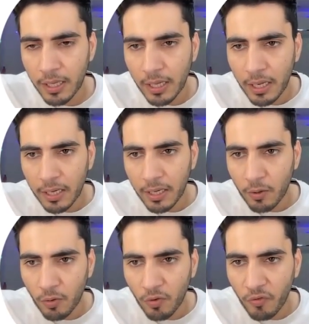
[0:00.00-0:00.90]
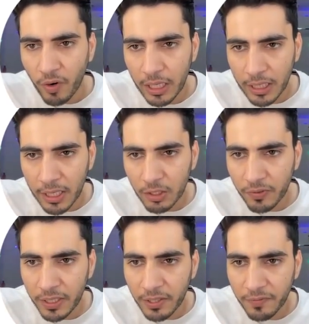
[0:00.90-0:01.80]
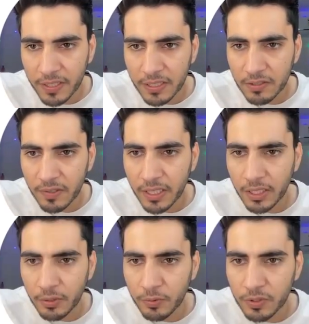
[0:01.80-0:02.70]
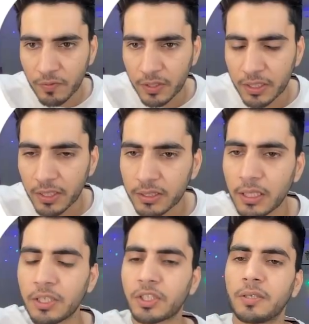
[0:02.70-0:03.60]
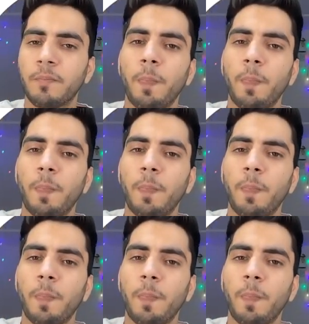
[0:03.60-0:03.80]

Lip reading: Now, what kind of interfaces we can use for the translation?